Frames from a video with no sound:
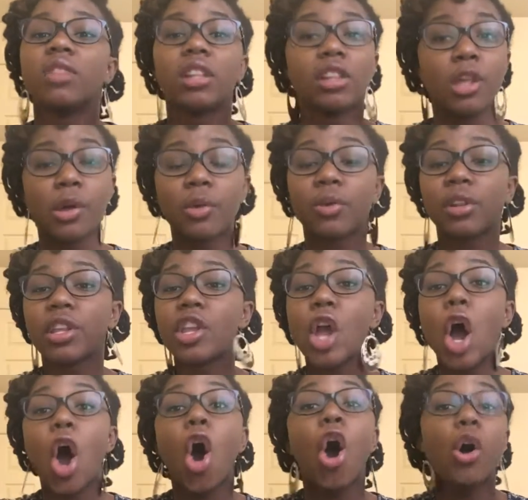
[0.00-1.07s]
literally
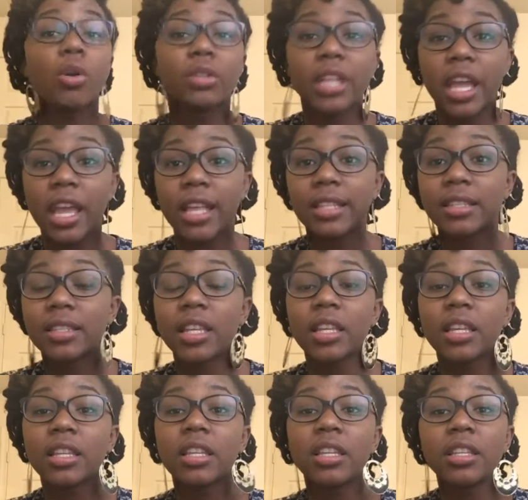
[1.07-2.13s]
all day
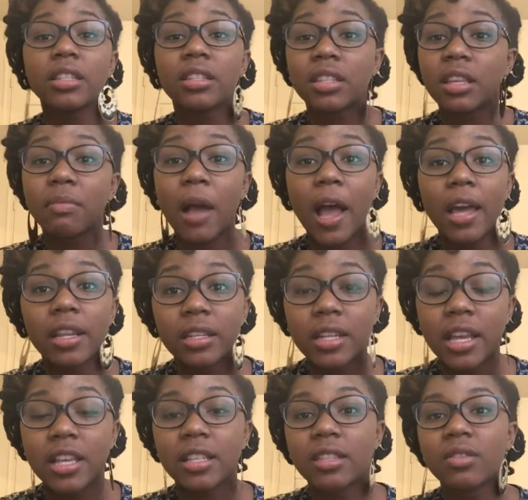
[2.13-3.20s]
sitting behind a
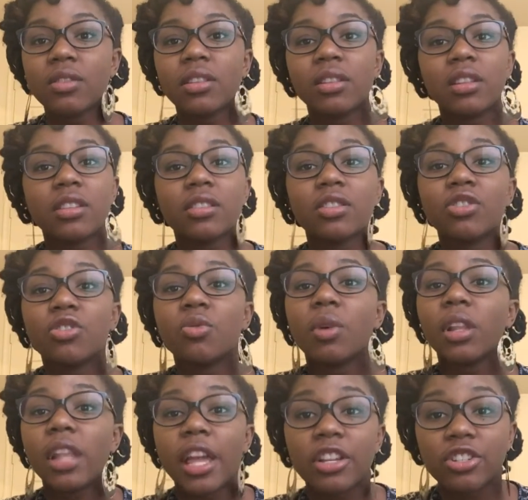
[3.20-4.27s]
desk listening to
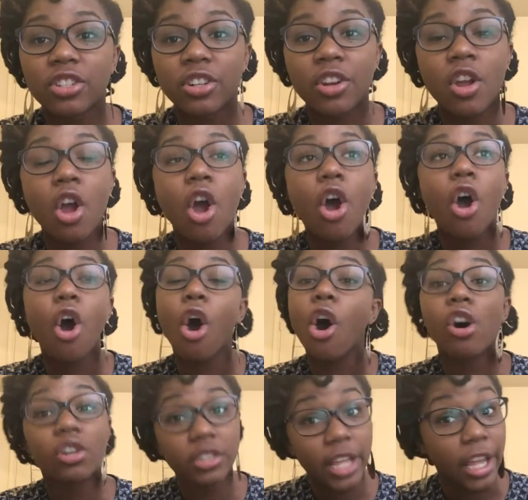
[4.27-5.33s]
a lecture
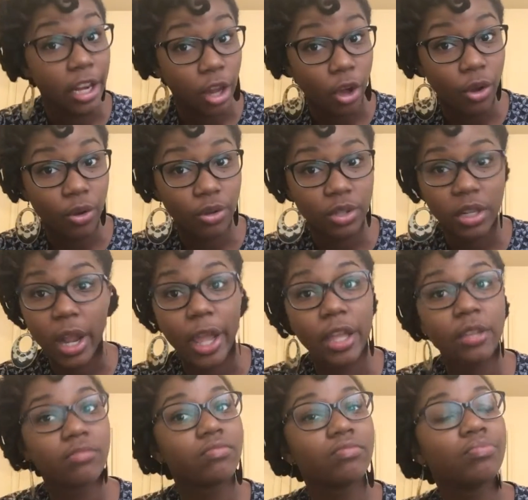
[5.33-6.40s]
all day long,
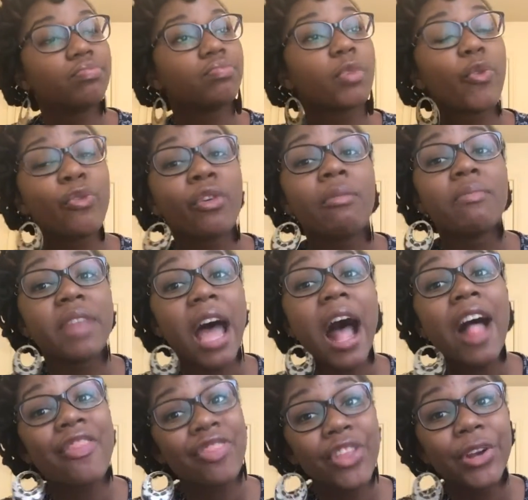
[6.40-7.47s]
like from
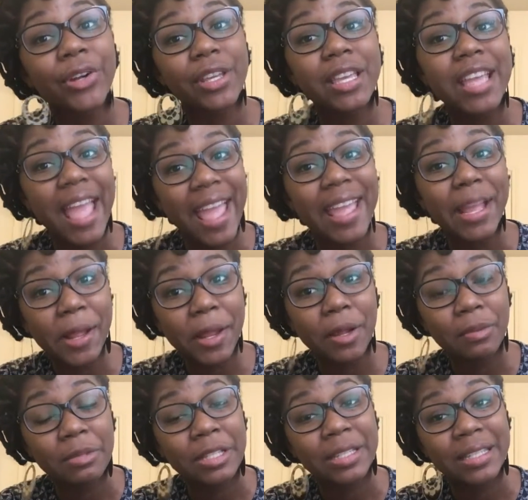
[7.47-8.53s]
9:30
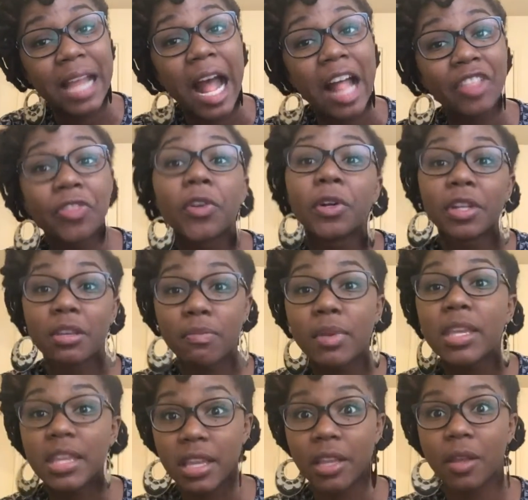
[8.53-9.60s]
a.m. to 9:30
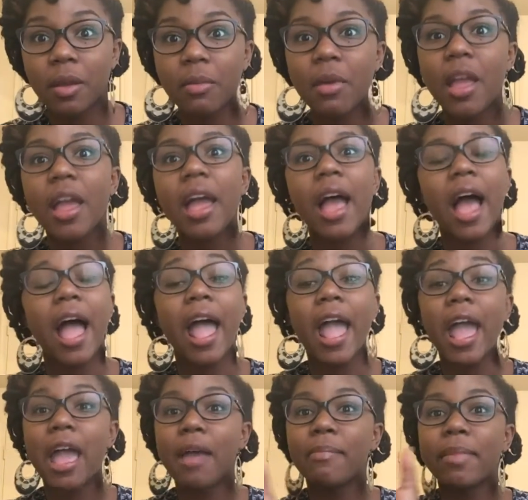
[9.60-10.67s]
p.m. I
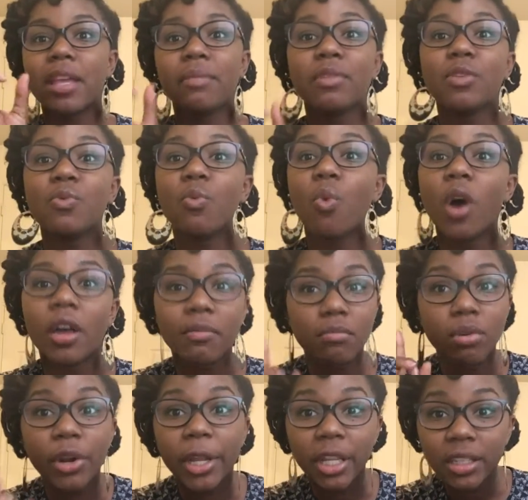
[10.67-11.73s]
had maybe one
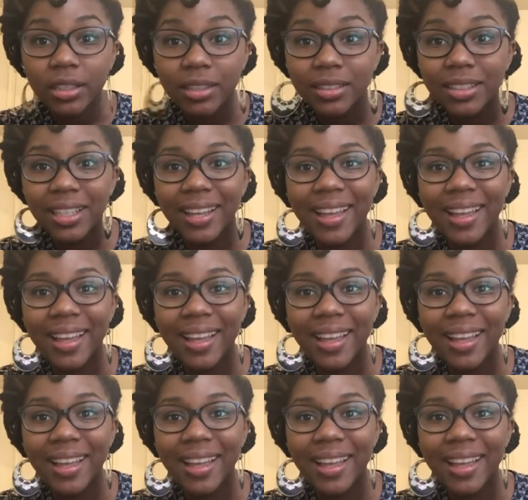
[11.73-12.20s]
break